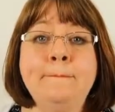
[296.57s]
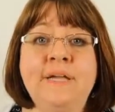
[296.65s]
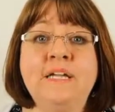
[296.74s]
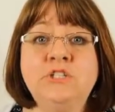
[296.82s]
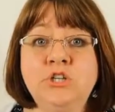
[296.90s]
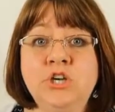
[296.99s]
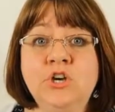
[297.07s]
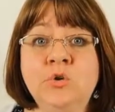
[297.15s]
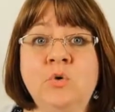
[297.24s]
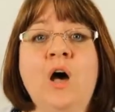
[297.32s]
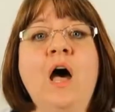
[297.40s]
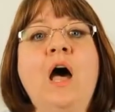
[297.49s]
Me
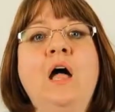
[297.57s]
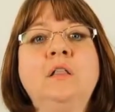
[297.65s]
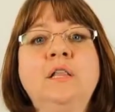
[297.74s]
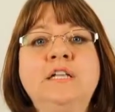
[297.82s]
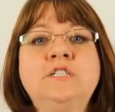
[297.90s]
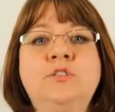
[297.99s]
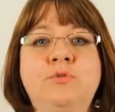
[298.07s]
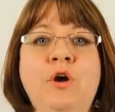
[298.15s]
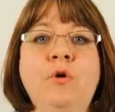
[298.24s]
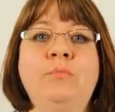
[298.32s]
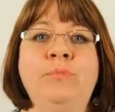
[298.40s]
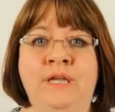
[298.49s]
too. Let's
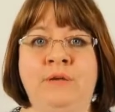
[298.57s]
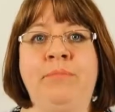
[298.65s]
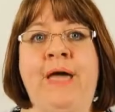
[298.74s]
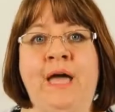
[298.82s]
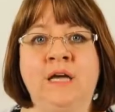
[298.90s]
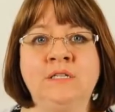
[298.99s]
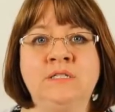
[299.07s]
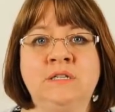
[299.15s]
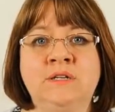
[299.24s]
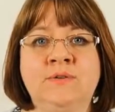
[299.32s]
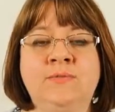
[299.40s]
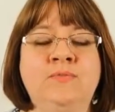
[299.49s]
throw bean bags.